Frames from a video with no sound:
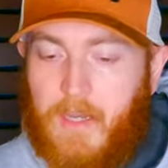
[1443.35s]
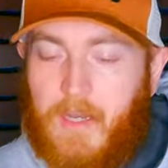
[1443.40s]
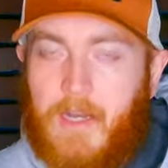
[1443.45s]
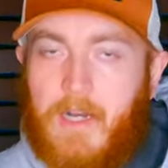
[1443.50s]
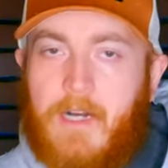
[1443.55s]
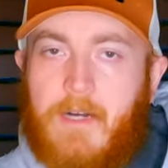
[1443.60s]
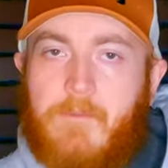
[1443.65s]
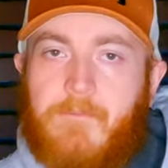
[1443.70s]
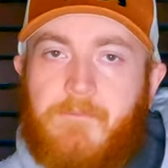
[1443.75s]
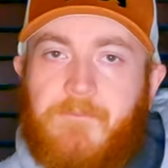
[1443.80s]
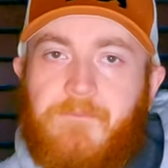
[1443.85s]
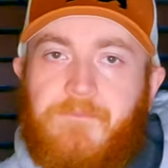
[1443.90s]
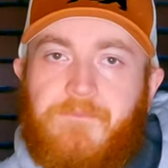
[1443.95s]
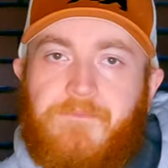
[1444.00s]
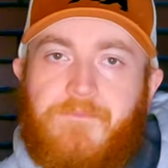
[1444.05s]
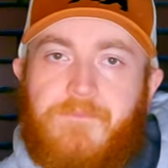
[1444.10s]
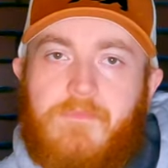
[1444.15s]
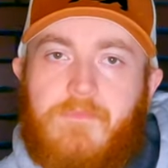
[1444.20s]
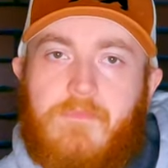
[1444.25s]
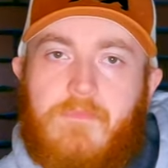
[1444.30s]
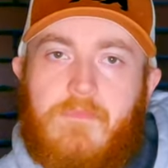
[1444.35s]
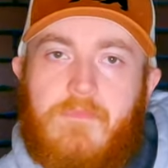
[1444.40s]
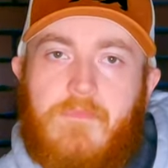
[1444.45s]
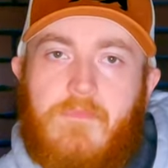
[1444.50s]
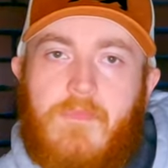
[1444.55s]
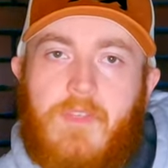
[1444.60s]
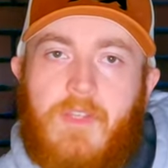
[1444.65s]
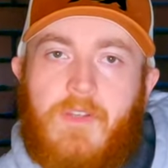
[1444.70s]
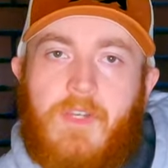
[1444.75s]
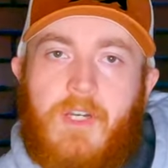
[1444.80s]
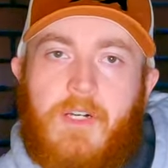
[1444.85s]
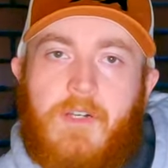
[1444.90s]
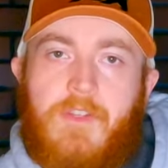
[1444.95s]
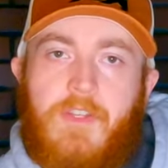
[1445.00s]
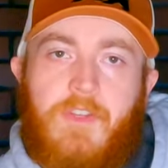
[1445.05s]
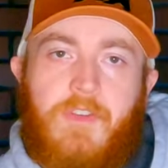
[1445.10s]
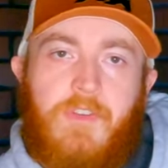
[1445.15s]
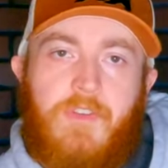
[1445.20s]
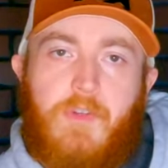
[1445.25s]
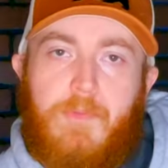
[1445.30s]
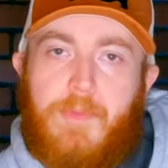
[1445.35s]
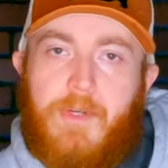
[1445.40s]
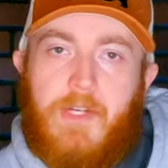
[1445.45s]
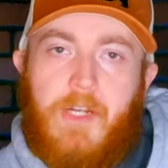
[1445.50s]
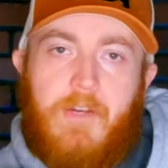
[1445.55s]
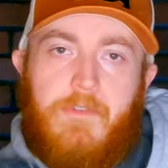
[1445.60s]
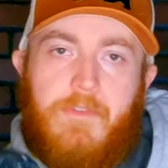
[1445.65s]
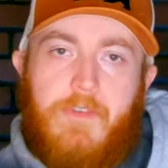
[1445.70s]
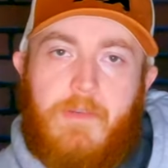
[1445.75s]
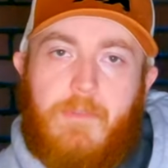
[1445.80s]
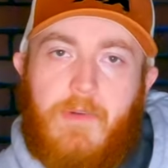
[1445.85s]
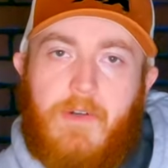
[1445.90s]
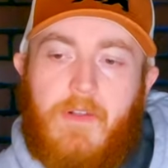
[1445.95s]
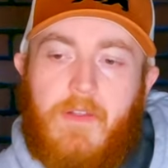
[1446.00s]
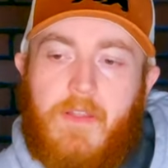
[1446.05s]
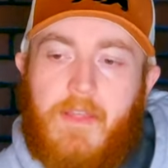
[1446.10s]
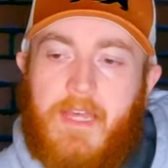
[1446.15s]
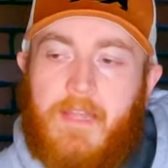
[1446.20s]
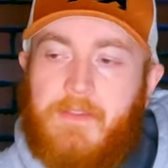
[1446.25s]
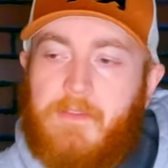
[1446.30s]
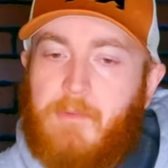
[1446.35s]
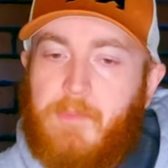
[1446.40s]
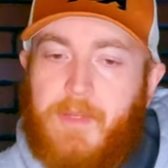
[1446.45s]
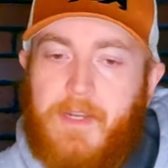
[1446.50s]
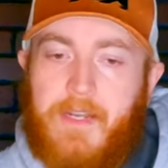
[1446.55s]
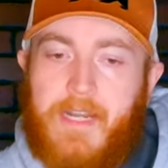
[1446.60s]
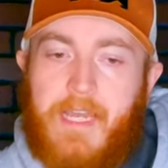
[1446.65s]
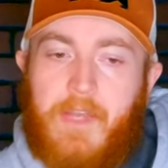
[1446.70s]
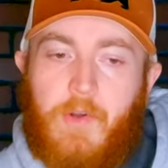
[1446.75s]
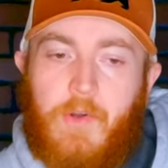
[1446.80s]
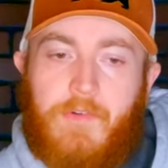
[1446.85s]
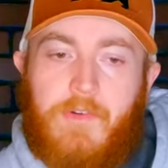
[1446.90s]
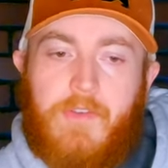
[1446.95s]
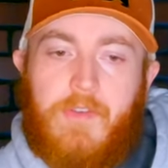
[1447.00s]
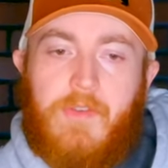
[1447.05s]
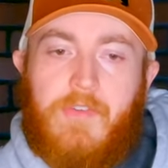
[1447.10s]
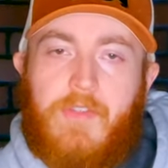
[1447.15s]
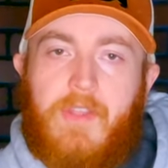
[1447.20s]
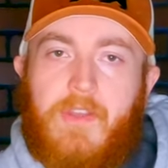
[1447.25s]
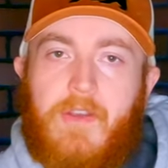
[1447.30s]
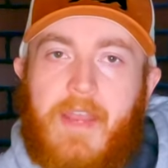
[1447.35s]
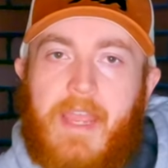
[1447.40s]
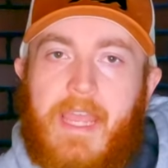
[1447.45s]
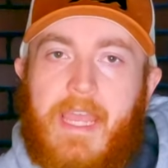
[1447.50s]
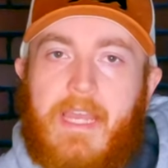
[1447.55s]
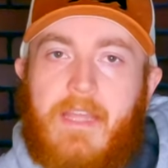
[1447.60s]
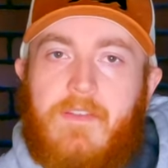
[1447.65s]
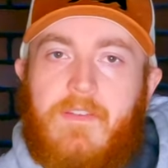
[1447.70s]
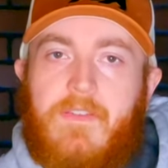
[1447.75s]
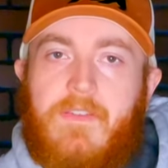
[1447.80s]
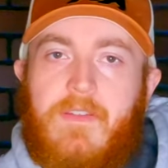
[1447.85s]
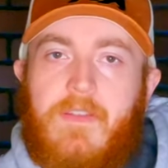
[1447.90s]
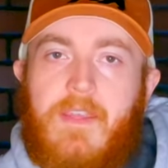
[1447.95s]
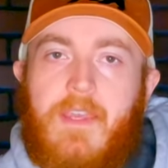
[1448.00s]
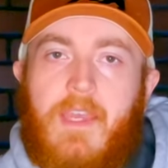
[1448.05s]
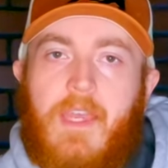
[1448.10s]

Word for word: Um, uh, it's super comfortable. I'll even put it on over those other hats.